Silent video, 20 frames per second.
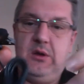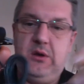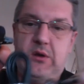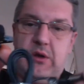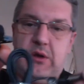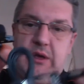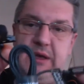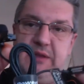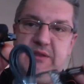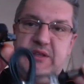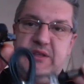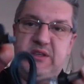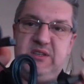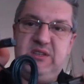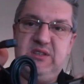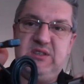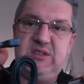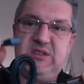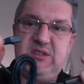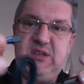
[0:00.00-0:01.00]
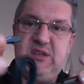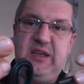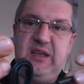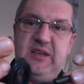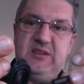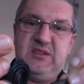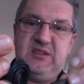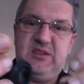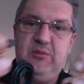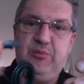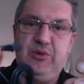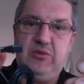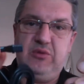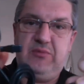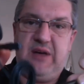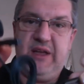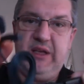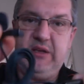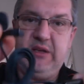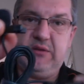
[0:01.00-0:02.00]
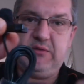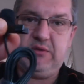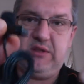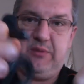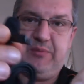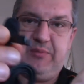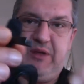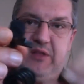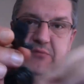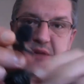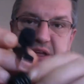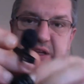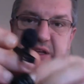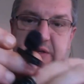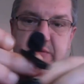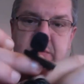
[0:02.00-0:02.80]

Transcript: Okay, this is a simple mic, lapel mic,